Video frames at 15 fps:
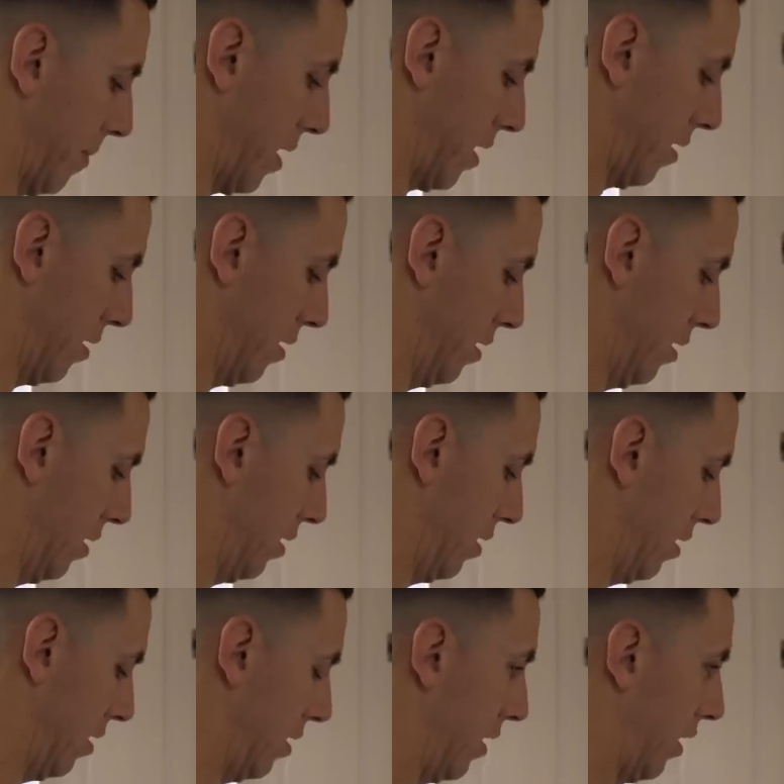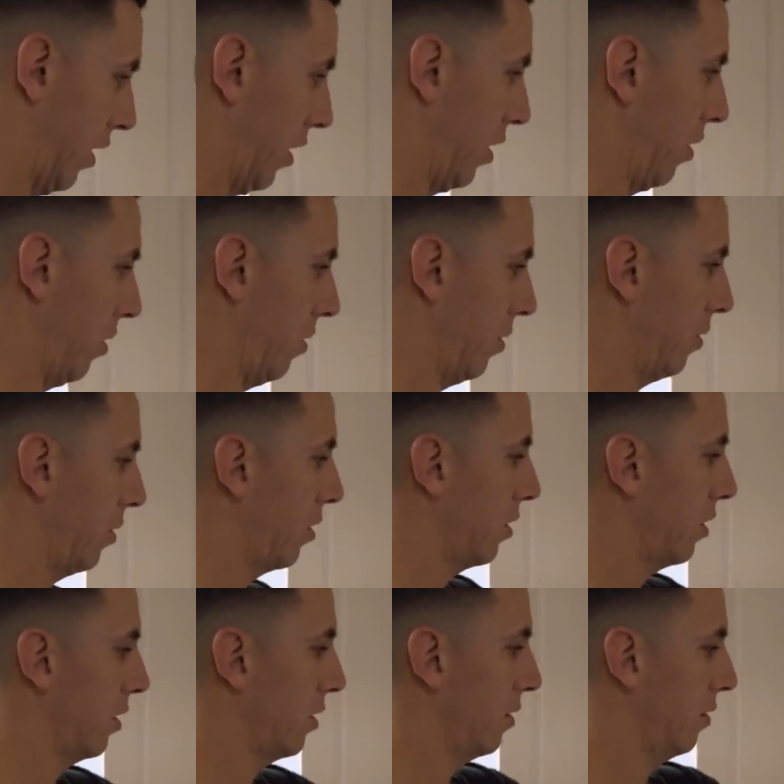not huge